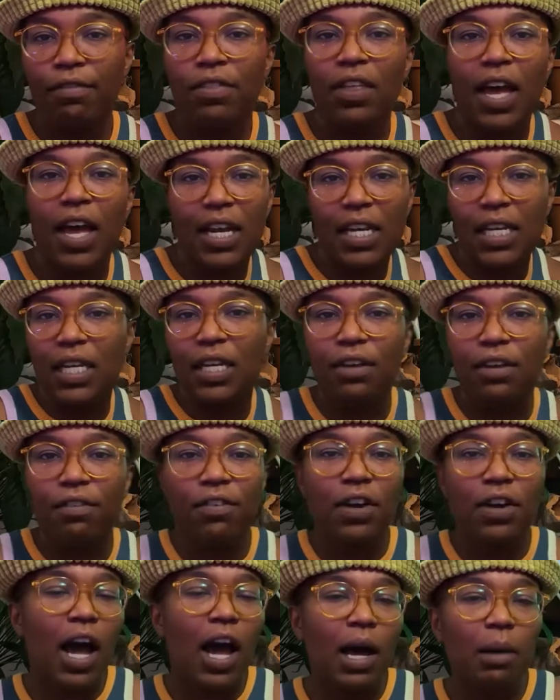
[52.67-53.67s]
The idea of
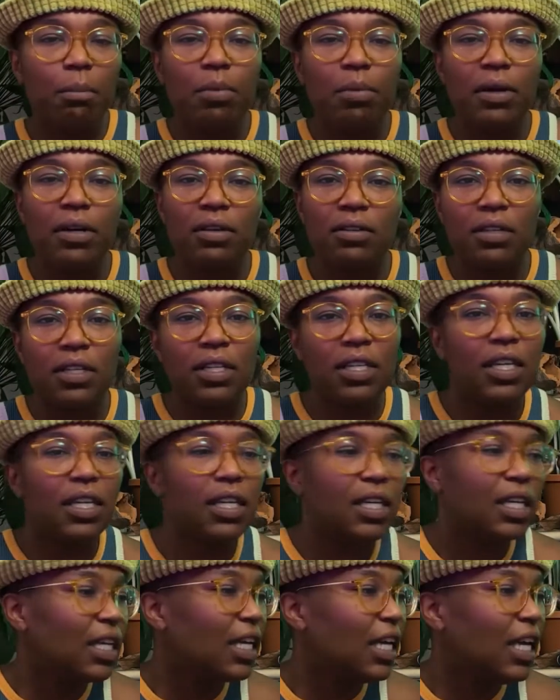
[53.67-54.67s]

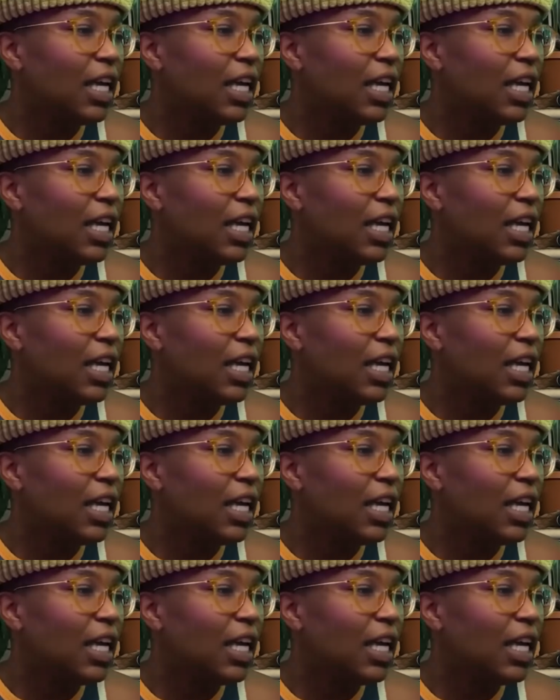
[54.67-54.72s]
composting,